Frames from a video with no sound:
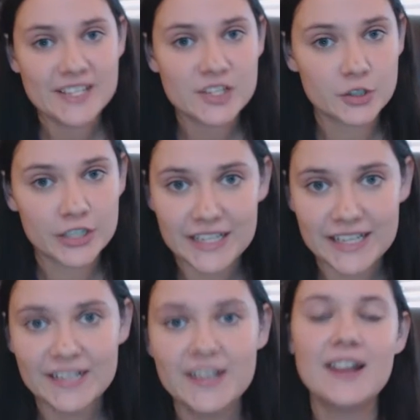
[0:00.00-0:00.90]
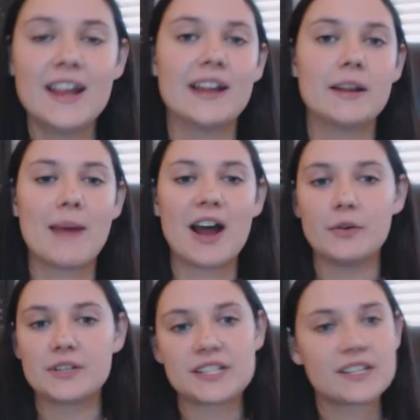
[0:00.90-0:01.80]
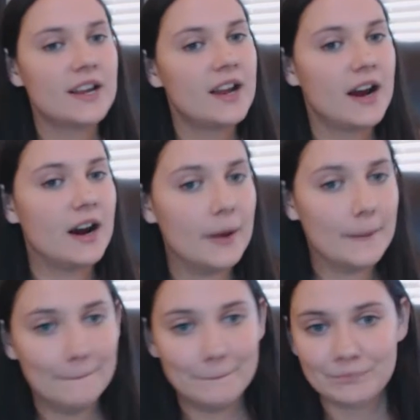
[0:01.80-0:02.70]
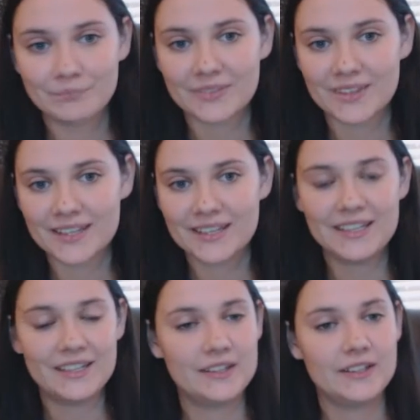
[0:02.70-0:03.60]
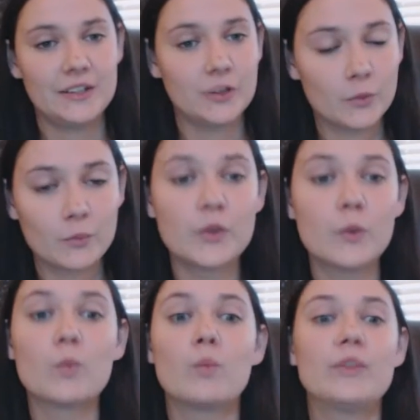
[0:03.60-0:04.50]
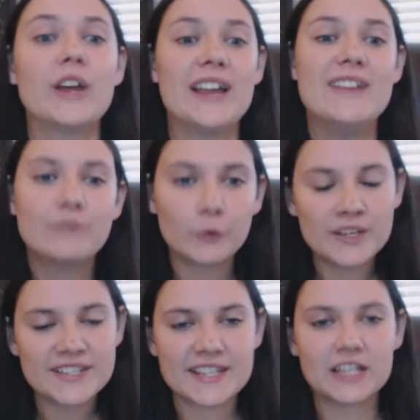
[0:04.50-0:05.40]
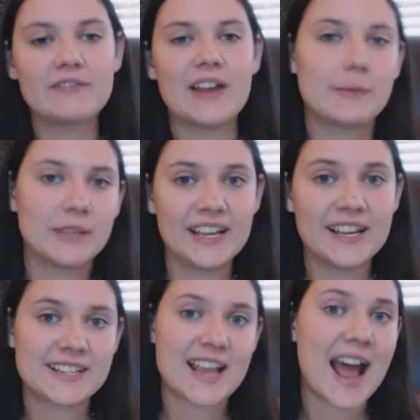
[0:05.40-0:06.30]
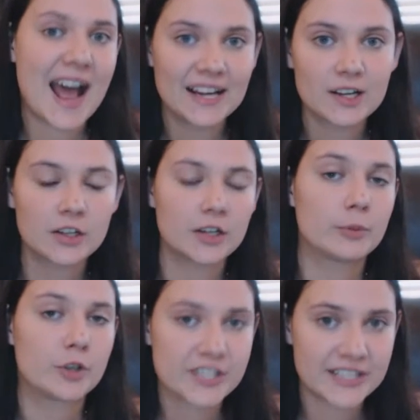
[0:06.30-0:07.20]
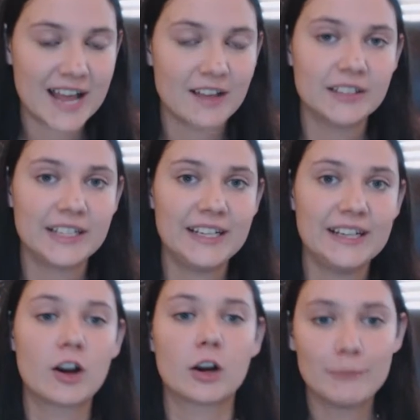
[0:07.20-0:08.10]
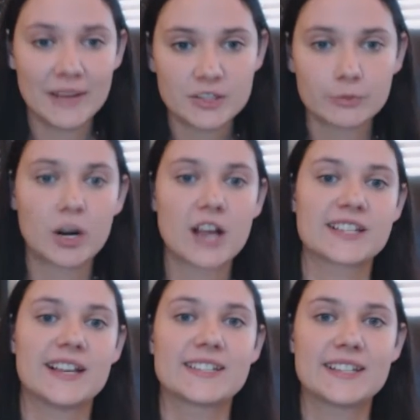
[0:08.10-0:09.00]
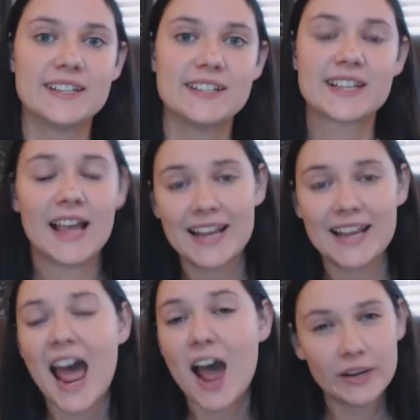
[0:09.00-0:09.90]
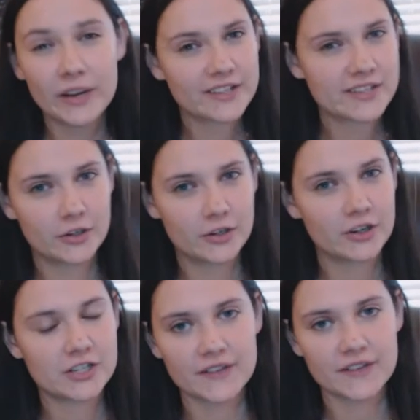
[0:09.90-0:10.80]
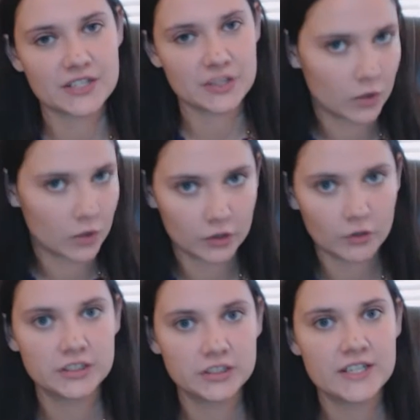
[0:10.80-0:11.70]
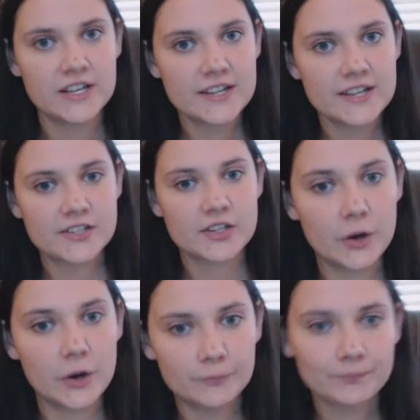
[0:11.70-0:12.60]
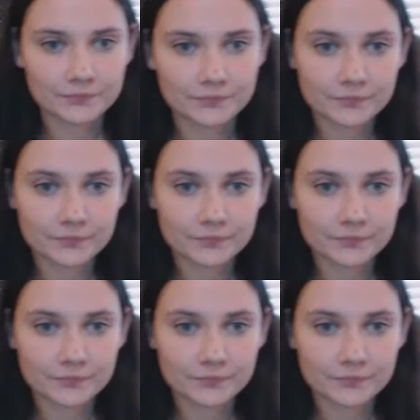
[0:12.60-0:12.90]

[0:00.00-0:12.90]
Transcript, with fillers: history and about um, you know the the influence that our family has had on our personality our mental processes and how we assert ourselves in the world so